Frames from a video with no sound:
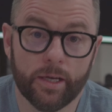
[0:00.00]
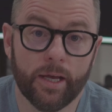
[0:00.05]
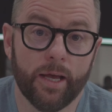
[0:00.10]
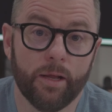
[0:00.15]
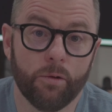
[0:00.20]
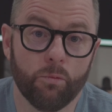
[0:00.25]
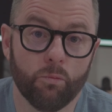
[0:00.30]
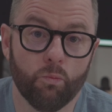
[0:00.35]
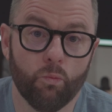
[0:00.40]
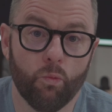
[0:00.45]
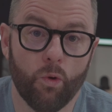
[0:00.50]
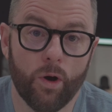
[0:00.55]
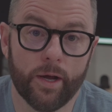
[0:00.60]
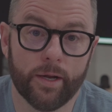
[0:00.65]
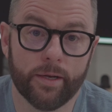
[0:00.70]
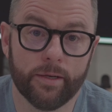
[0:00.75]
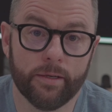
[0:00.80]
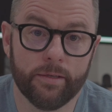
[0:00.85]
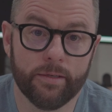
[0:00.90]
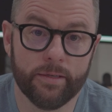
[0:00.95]
and
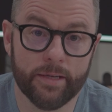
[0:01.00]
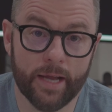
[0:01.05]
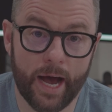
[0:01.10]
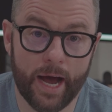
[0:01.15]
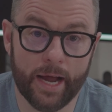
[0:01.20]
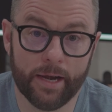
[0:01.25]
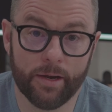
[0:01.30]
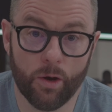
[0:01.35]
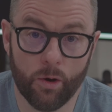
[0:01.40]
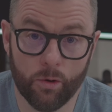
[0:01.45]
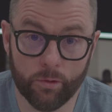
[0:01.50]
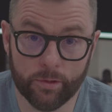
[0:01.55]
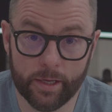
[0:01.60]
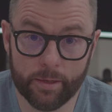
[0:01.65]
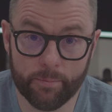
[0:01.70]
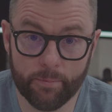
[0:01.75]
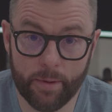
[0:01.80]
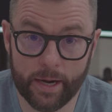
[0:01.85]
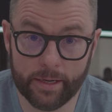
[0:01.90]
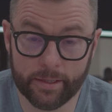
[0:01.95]
one
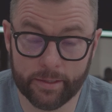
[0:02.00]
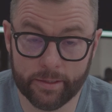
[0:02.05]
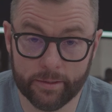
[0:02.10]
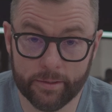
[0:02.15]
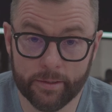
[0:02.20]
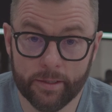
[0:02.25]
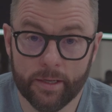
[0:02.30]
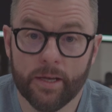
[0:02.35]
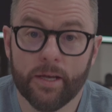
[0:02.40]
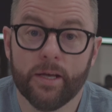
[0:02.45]
non-OLED monitor.